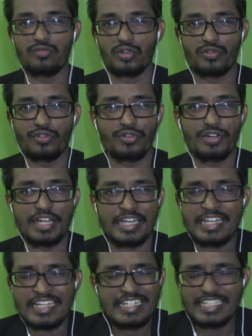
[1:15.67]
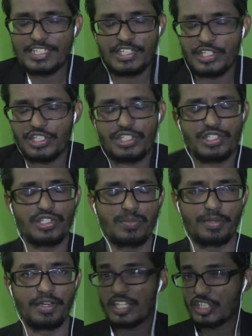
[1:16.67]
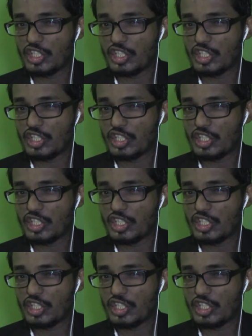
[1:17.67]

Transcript: Wolverine is just stupid.